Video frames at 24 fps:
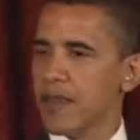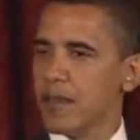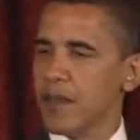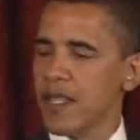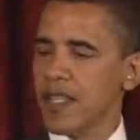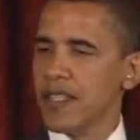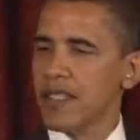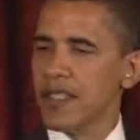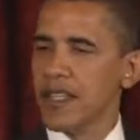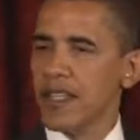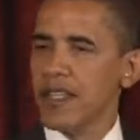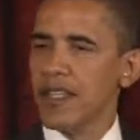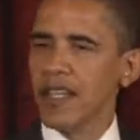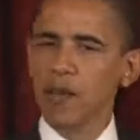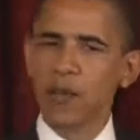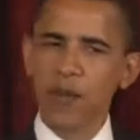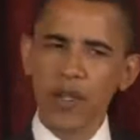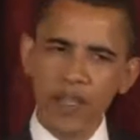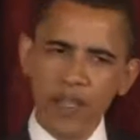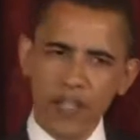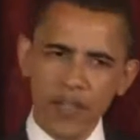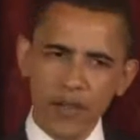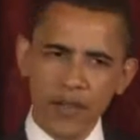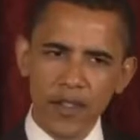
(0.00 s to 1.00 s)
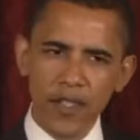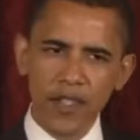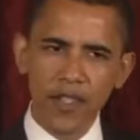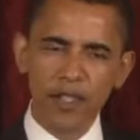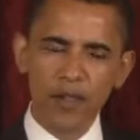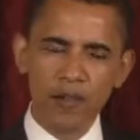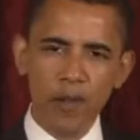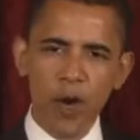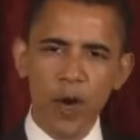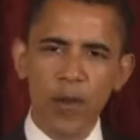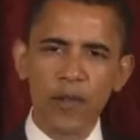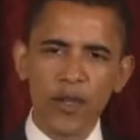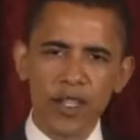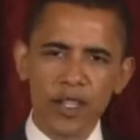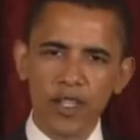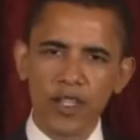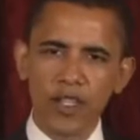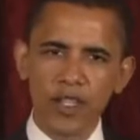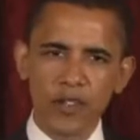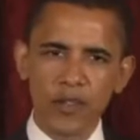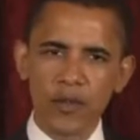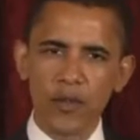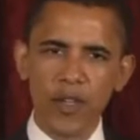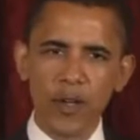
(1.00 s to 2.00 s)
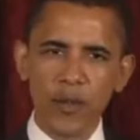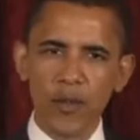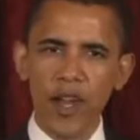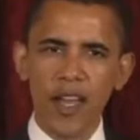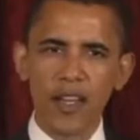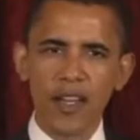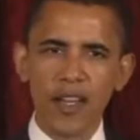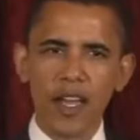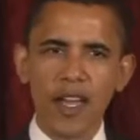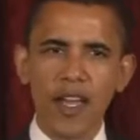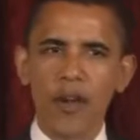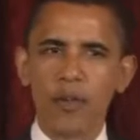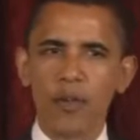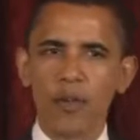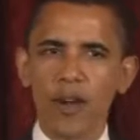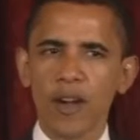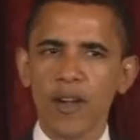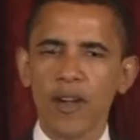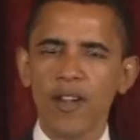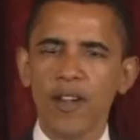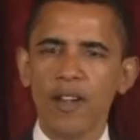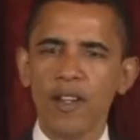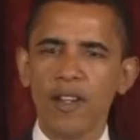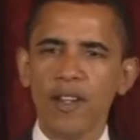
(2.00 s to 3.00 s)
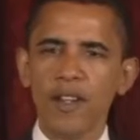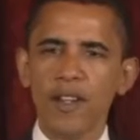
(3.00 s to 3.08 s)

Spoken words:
Because I think we live in this moment in history right now where